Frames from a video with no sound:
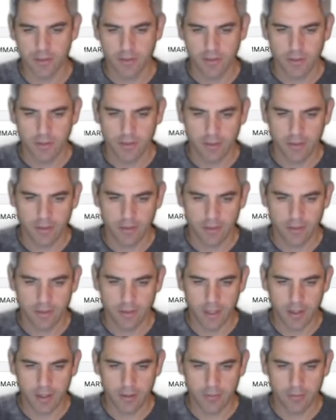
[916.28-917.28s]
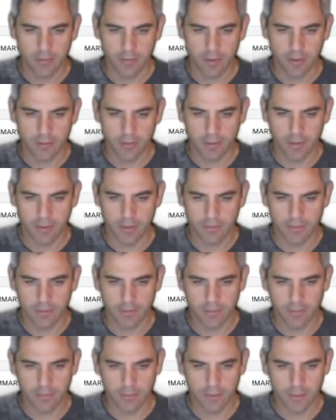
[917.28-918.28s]
And then now going
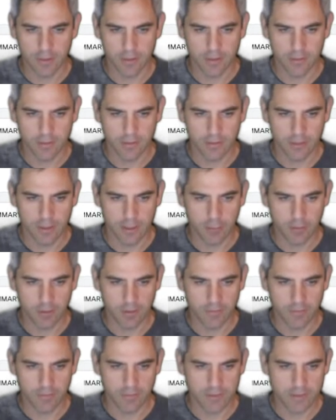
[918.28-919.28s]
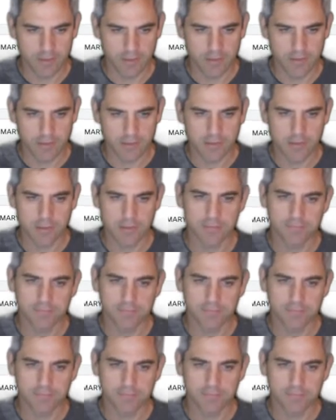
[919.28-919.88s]
into like network devices,